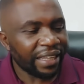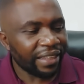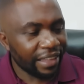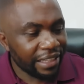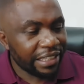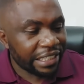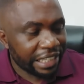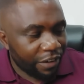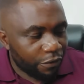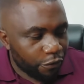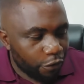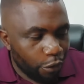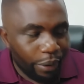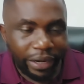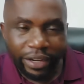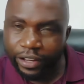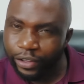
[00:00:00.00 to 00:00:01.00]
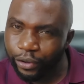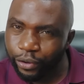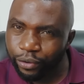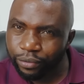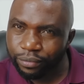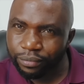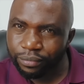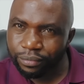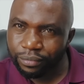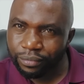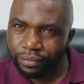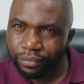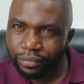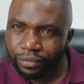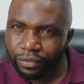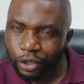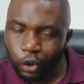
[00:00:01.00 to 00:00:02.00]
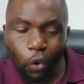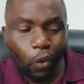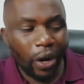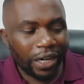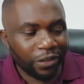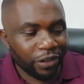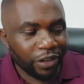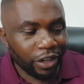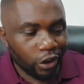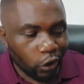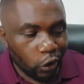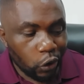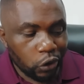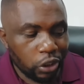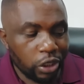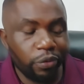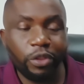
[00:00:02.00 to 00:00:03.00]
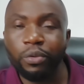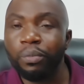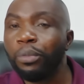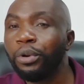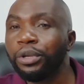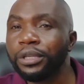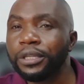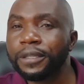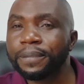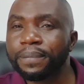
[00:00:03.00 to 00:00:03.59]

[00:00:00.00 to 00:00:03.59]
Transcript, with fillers: This is a former deal who worked very closely with Moi.